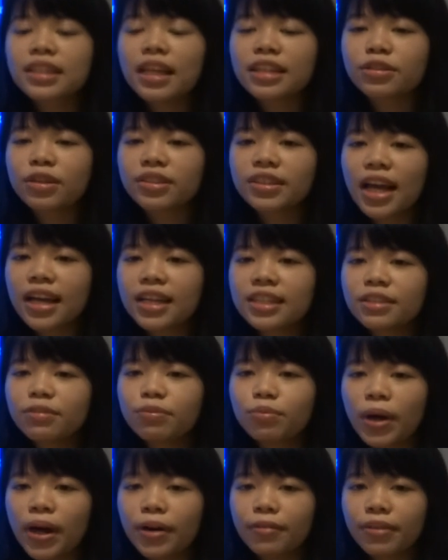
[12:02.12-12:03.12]
led to a
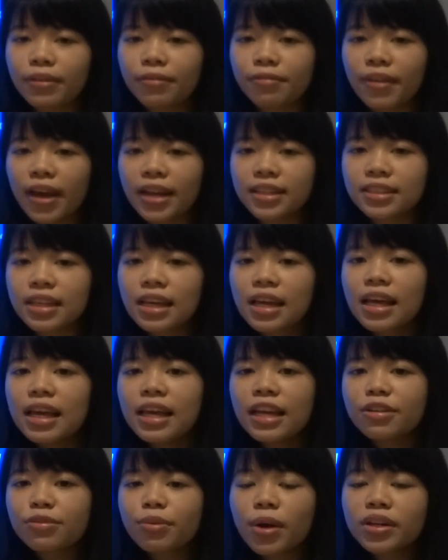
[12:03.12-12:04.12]
negative wealth effect.
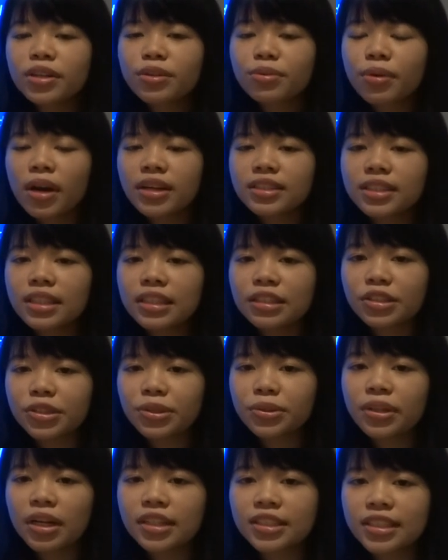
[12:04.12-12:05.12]
In credit crisis in
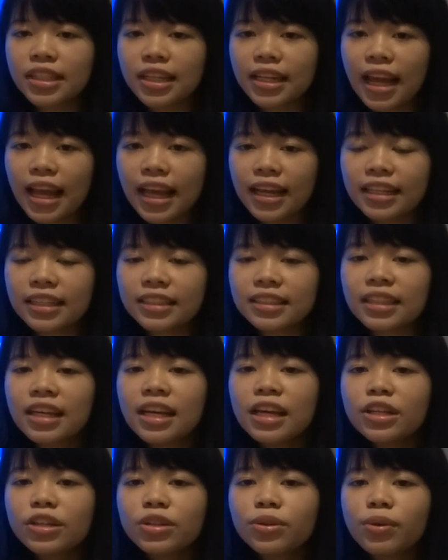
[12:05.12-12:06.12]
2008,
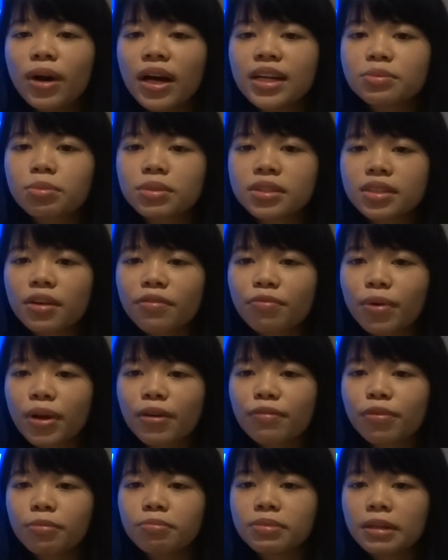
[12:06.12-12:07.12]
U.S. was
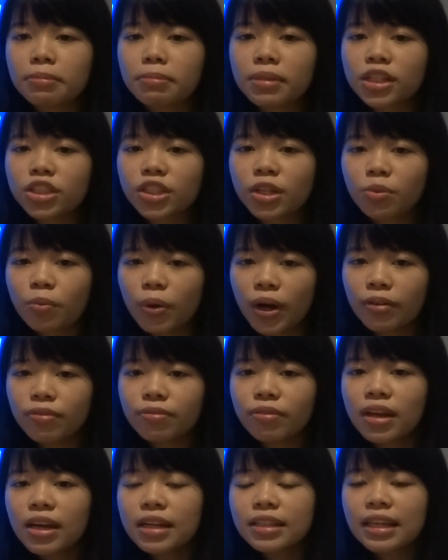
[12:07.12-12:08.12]
suffering from diminishing
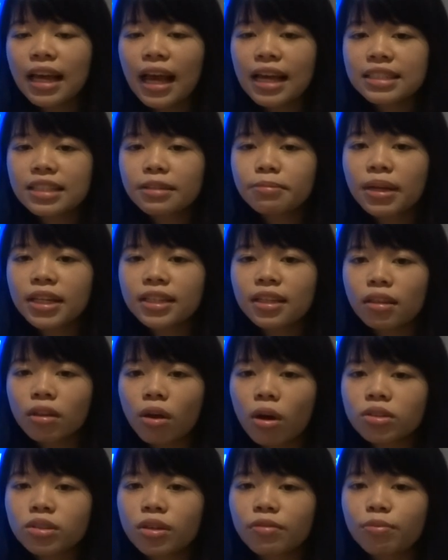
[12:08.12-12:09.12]
wealth. The estimated
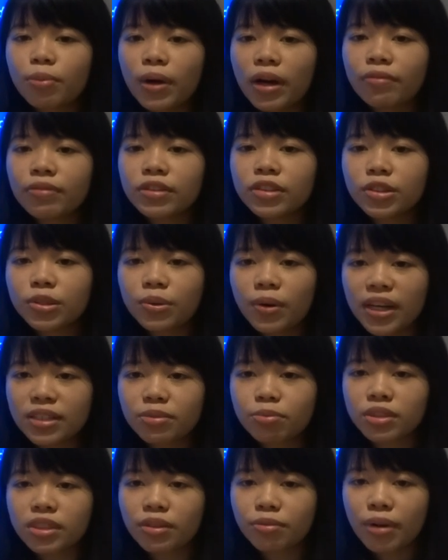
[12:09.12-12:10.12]
loss of wealth in
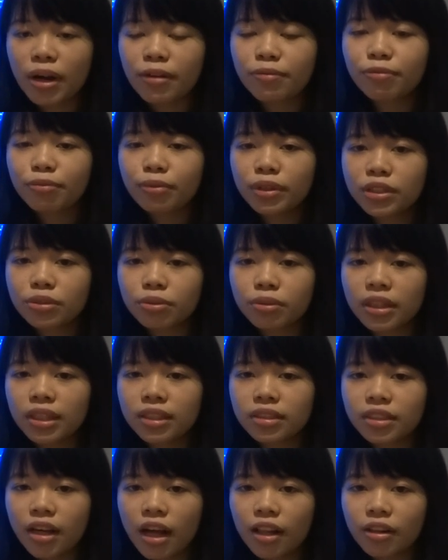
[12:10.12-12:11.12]
U.S. was around $3 trillion.